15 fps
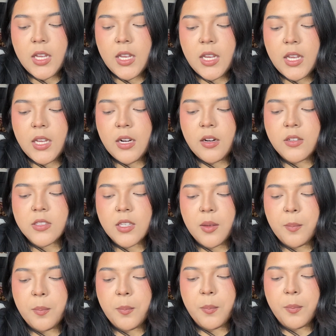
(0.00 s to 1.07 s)
And I was
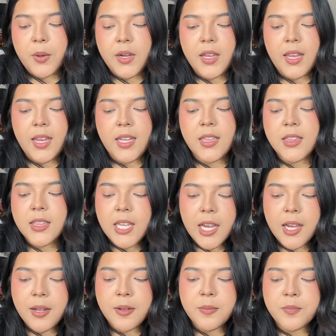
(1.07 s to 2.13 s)
like, but ain't
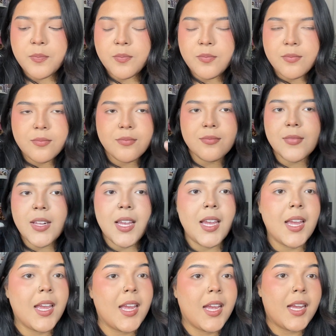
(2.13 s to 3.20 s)
that,
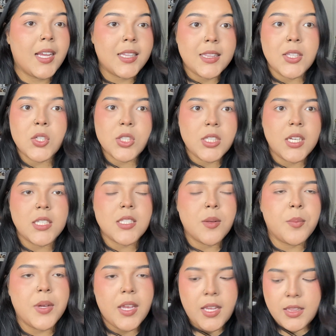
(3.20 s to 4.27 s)
literally I said,
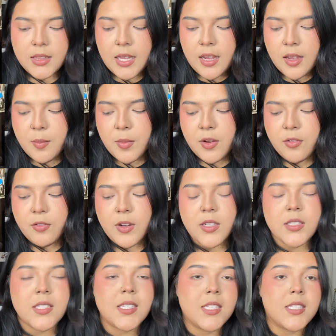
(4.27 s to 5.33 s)
but ain't that, and my friend
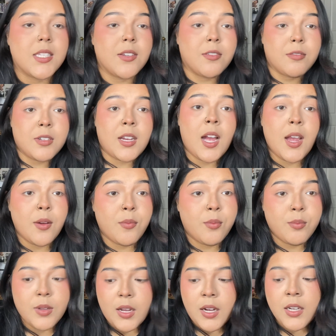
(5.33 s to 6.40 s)
sends a
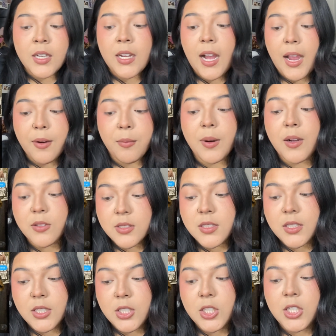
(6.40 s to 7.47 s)
Kyrell
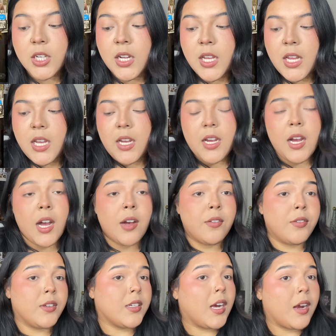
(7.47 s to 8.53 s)
sticker of
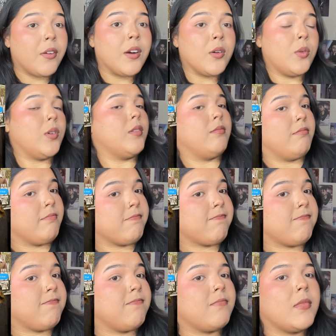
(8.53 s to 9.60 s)
Kyrell going,
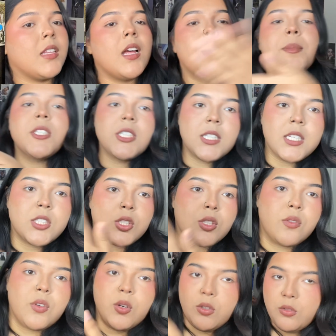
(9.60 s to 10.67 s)
I'm gonna just answer the
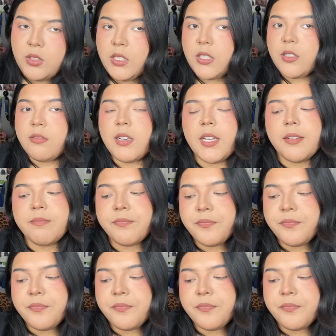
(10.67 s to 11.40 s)
photos here, right?